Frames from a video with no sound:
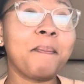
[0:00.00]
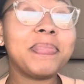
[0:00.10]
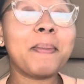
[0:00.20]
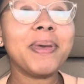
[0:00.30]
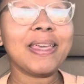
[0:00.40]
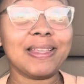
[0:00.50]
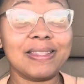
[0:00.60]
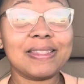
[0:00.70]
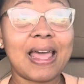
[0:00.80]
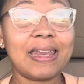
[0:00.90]
the
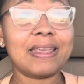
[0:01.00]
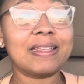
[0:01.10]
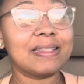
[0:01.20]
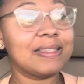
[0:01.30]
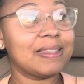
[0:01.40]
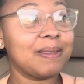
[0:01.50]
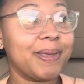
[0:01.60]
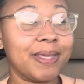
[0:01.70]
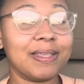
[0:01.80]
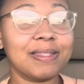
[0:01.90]
beans,
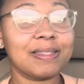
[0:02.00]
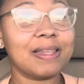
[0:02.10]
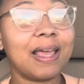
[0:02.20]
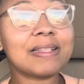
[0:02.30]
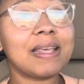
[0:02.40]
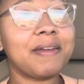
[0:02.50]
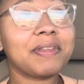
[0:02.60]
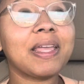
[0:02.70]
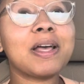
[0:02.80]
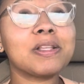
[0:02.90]
like I said,
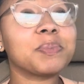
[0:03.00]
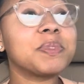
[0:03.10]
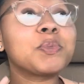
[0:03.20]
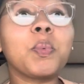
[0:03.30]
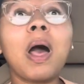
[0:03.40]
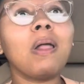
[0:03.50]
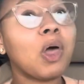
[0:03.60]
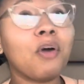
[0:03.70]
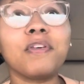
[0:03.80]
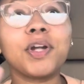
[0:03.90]
everything else was well
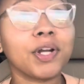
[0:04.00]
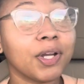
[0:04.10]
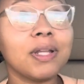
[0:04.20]
over,